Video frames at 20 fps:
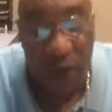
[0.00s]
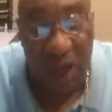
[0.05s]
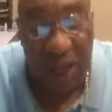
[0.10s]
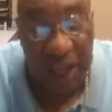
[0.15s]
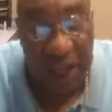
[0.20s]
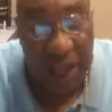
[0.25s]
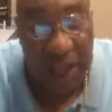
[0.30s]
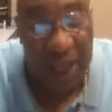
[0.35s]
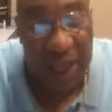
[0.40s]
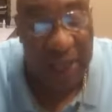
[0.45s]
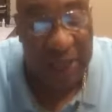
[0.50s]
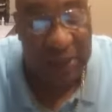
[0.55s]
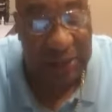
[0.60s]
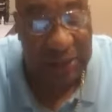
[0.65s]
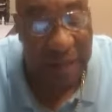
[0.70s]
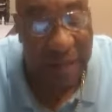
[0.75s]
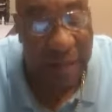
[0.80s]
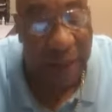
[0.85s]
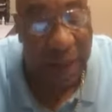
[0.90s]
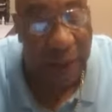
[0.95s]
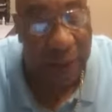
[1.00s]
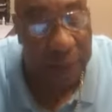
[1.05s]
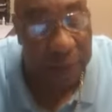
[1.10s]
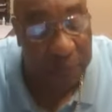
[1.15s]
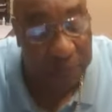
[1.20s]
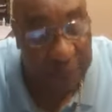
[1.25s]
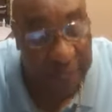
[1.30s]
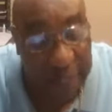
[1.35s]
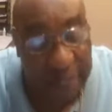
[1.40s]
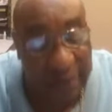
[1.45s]
he is our
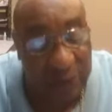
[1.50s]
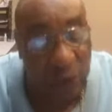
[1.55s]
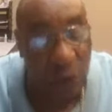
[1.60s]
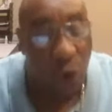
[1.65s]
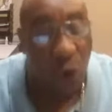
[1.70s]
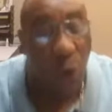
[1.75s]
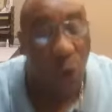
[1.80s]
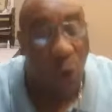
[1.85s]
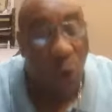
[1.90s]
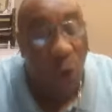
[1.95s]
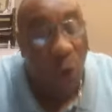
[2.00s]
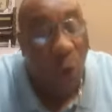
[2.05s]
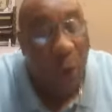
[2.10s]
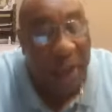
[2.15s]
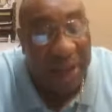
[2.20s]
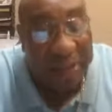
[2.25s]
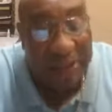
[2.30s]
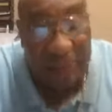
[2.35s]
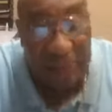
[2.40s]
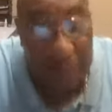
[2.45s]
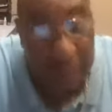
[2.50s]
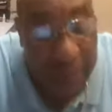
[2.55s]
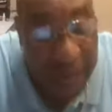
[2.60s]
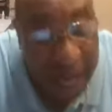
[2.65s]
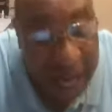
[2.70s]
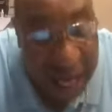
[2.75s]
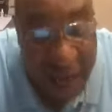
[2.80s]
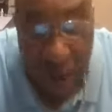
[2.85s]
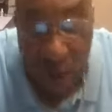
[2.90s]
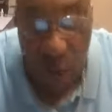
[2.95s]
peace, who has
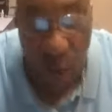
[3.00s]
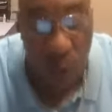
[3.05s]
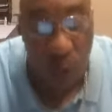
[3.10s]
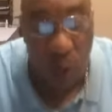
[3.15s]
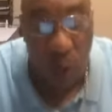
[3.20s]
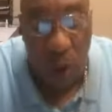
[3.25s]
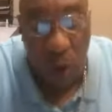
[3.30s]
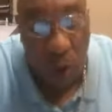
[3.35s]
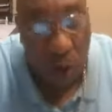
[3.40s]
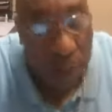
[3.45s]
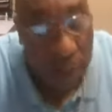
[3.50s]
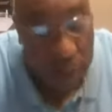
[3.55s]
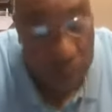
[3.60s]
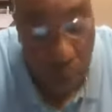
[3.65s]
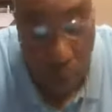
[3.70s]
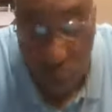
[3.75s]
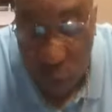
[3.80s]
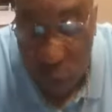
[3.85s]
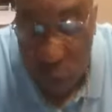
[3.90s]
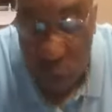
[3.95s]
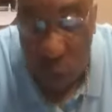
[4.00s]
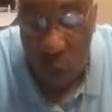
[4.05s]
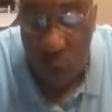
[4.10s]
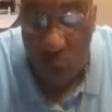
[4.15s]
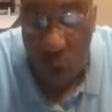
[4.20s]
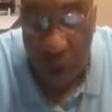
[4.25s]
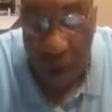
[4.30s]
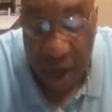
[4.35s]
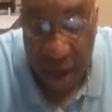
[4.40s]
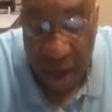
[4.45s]
made both
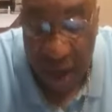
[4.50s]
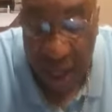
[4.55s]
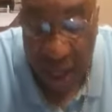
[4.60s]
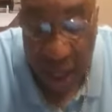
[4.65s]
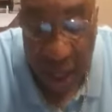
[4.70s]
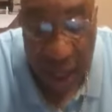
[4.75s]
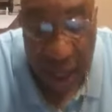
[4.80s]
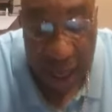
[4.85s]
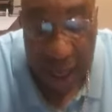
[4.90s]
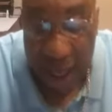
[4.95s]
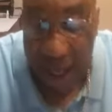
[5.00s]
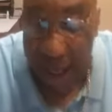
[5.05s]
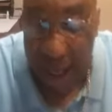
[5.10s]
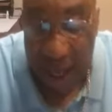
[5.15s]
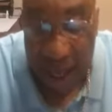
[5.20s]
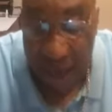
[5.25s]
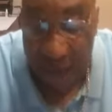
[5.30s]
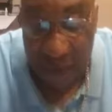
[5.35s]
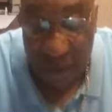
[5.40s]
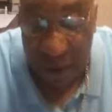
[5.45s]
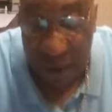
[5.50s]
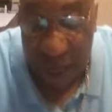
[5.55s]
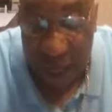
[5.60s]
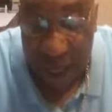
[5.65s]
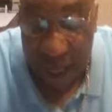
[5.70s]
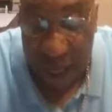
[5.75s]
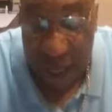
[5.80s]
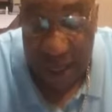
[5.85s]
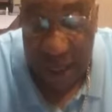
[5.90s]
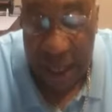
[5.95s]
one and have
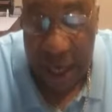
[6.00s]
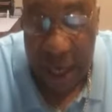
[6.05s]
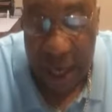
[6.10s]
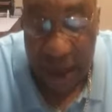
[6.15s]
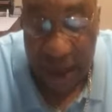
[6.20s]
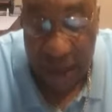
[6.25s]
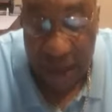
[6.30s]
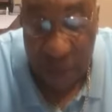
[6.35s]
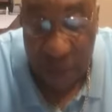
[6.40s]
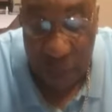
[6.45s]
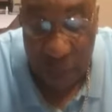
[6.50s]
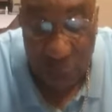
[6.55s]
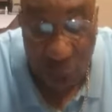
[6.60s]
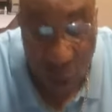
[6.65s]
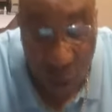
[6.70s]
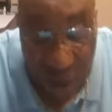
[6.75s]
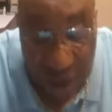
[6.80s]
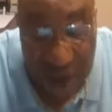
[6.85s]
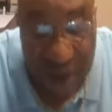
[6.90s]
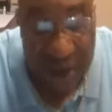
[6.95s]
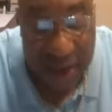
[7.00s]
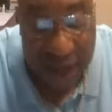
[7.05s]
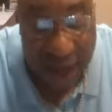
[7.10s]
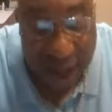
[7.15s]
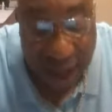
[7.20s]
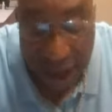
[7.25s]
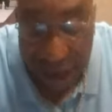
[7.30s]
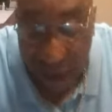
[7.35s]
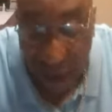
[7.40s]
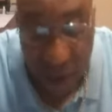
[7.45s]
and have broken
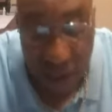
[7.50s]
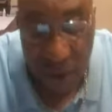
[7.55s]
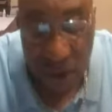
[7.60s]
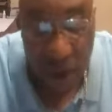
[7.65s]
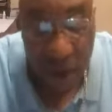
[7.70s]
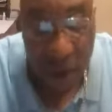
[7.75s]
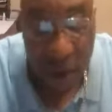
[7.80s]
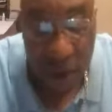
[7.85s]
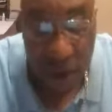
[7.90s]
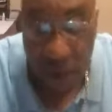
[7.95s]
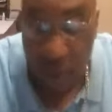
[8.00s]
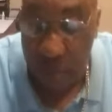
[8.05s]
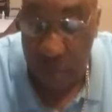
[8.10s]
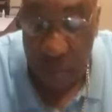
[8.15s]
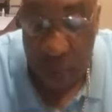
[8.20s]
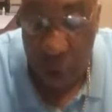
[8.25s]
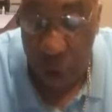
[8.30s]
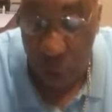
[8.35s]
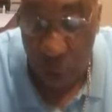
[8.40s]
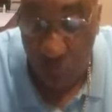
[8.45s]
down the middle